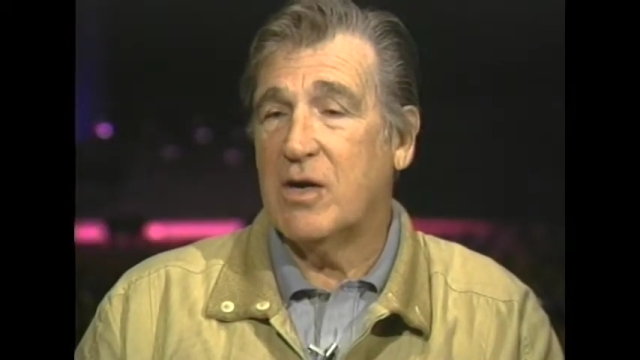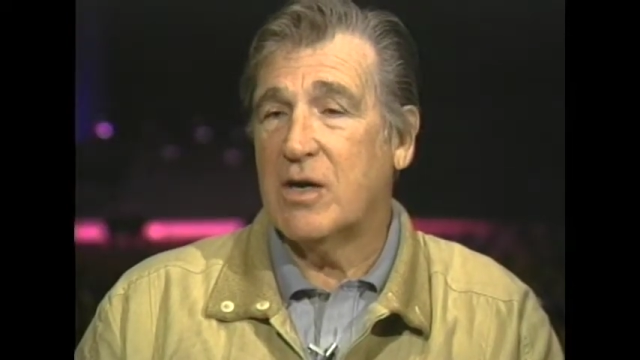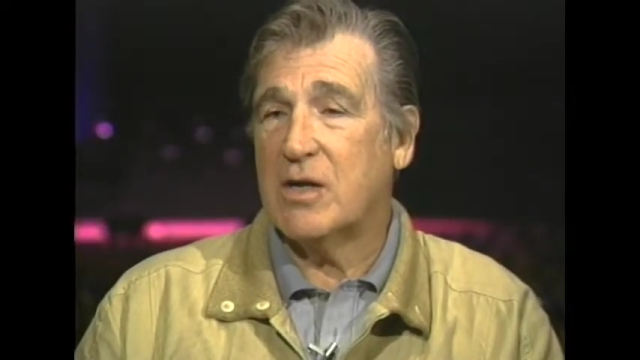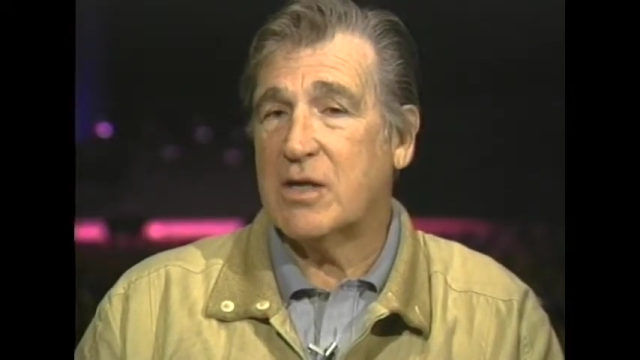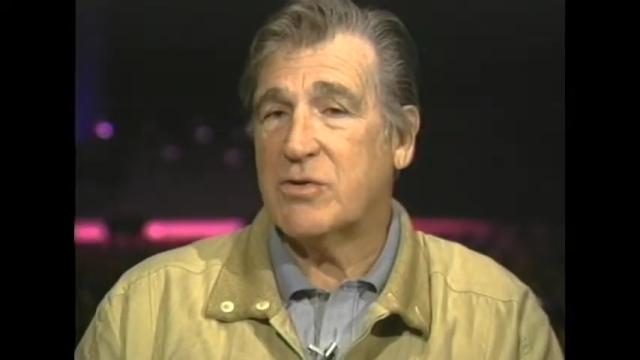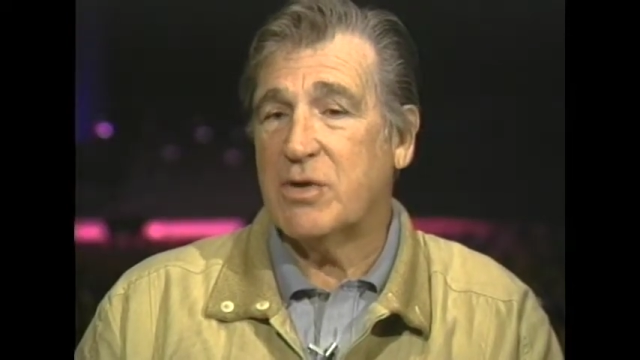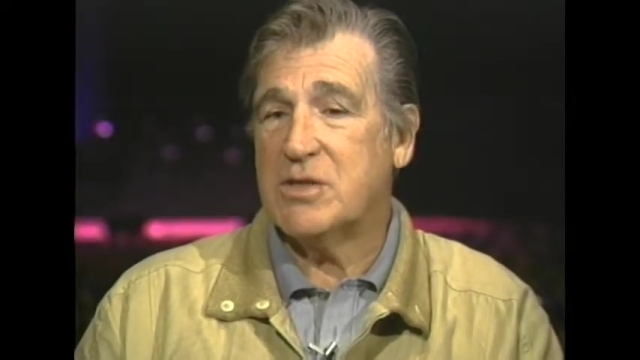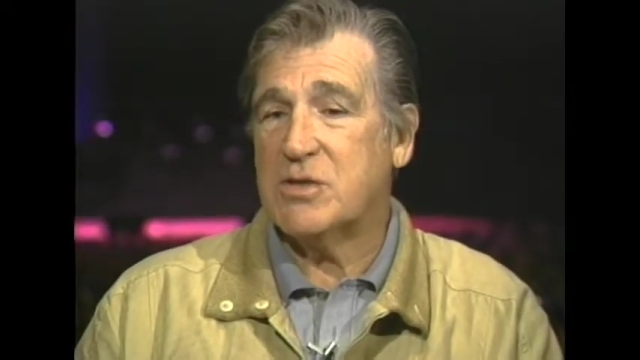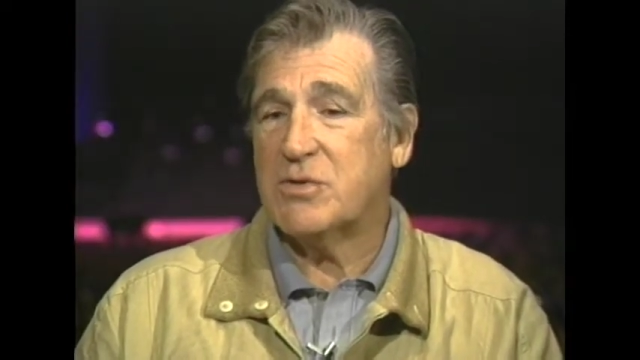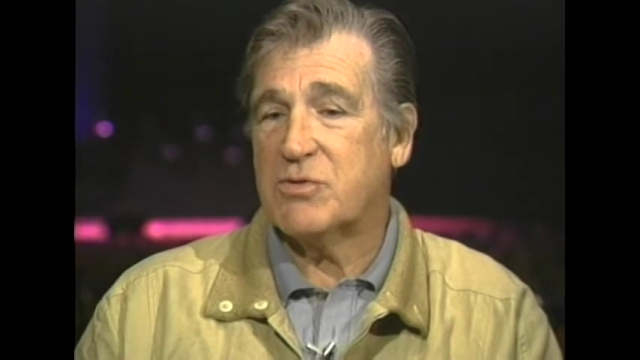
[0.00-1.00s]
I got
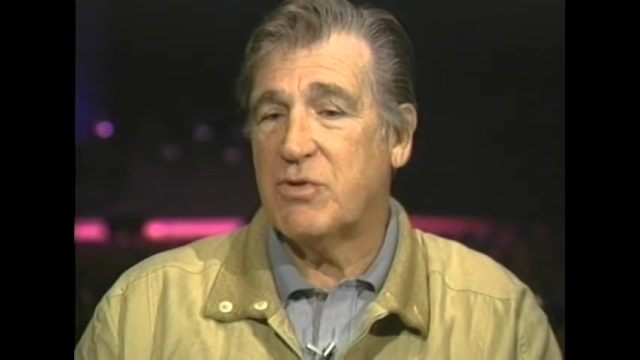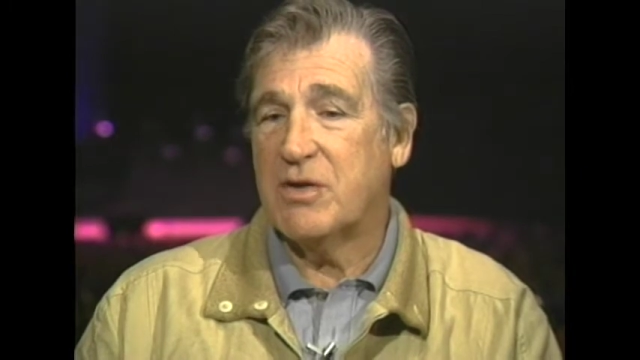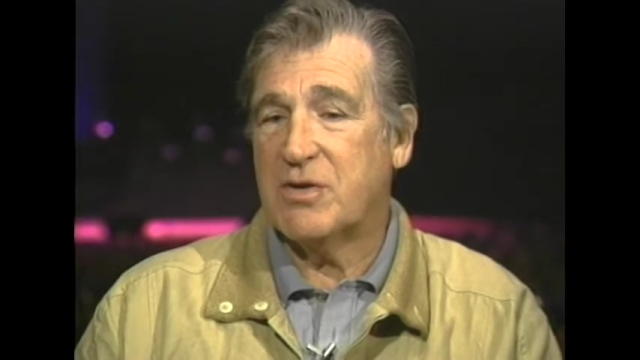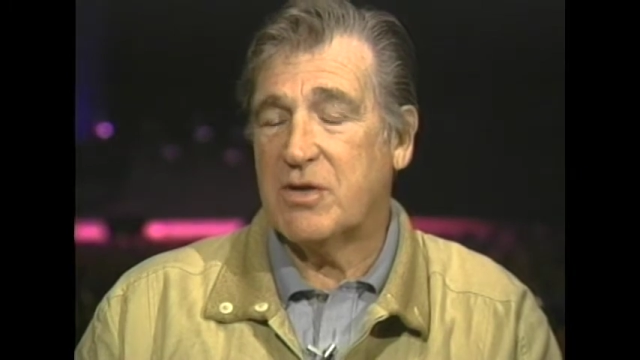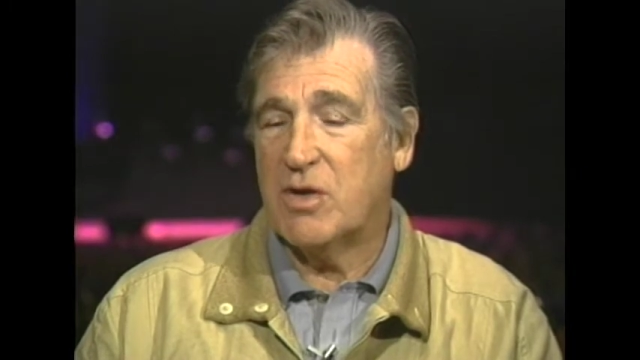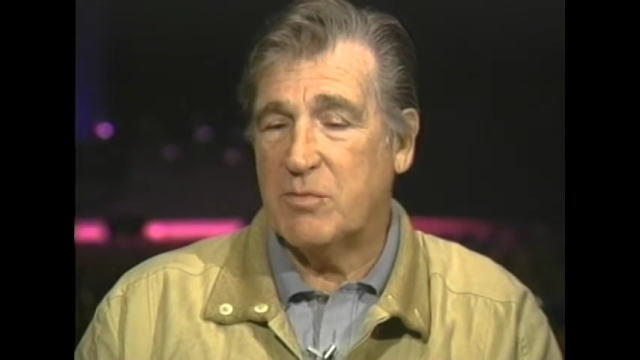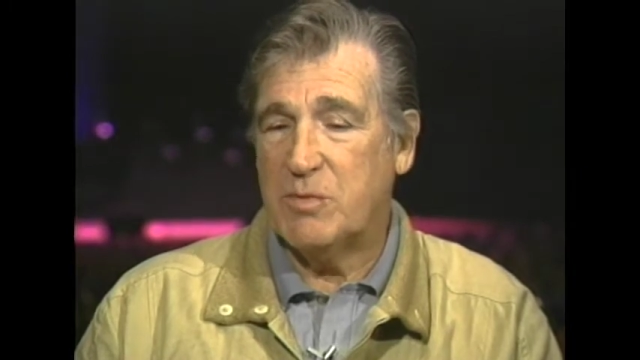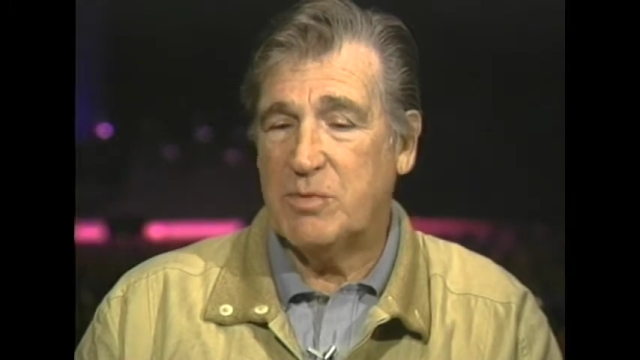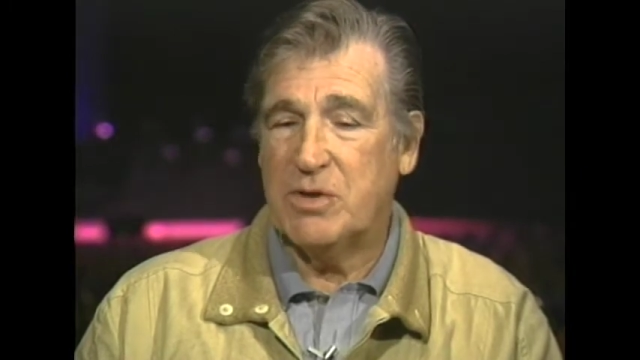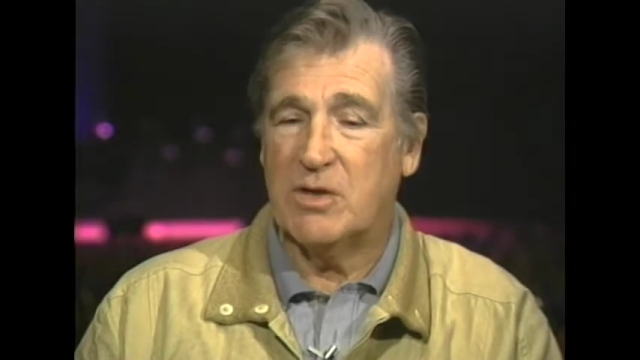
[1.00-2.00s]
crazy with driving an
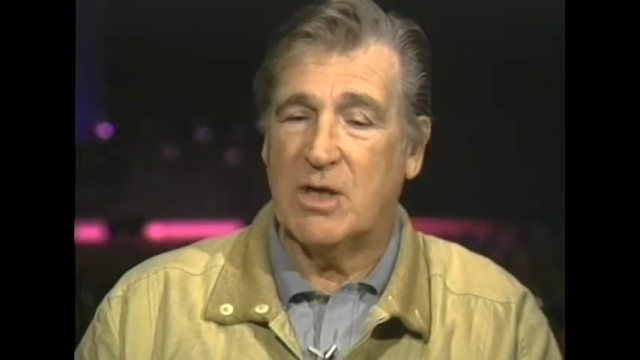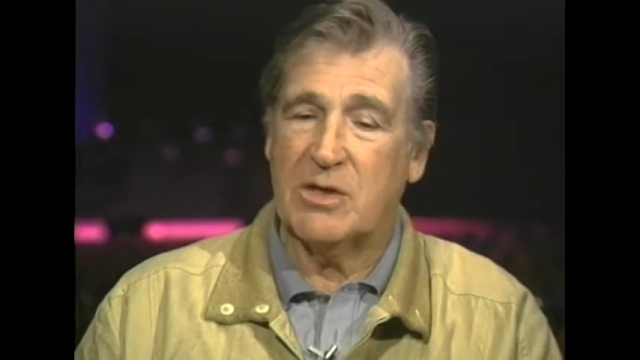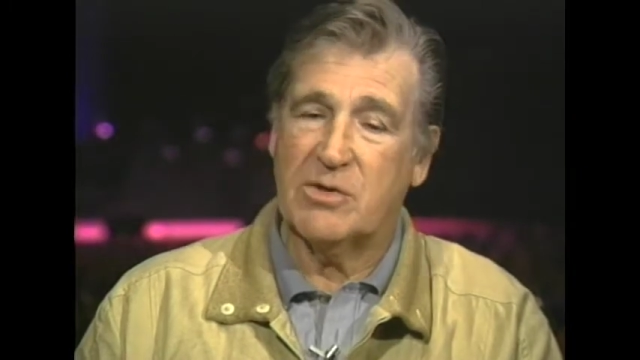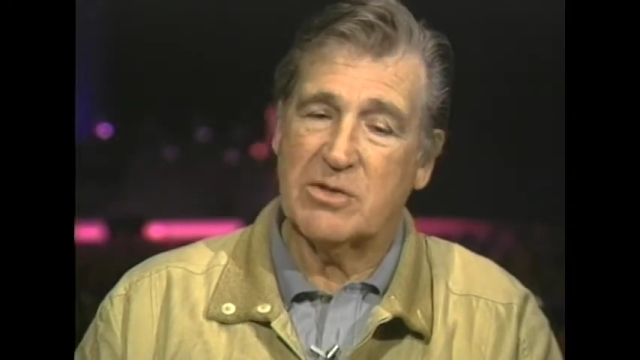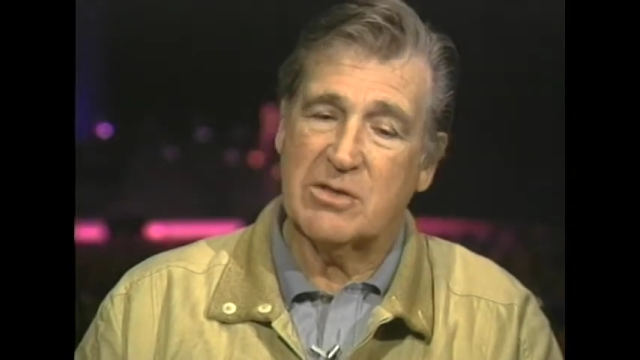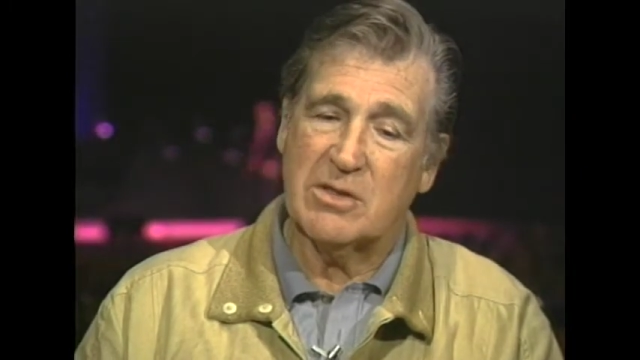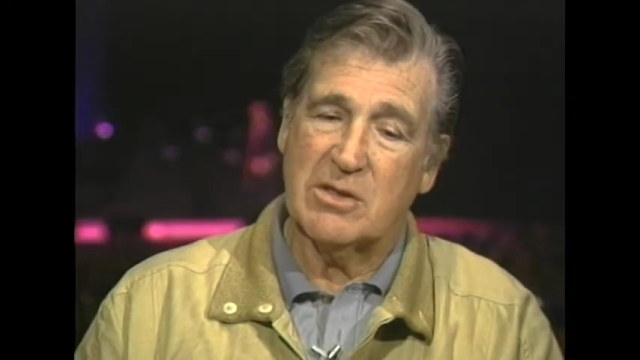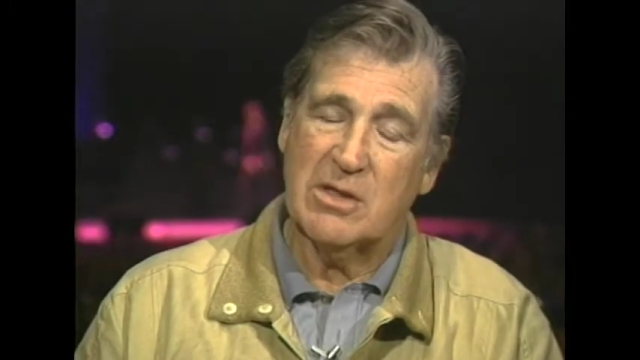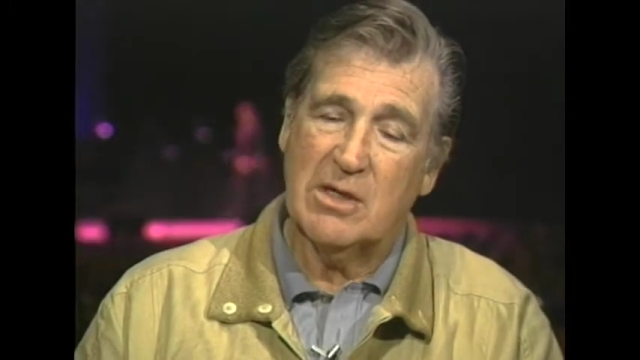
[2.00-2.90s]
automobile. I couldn't.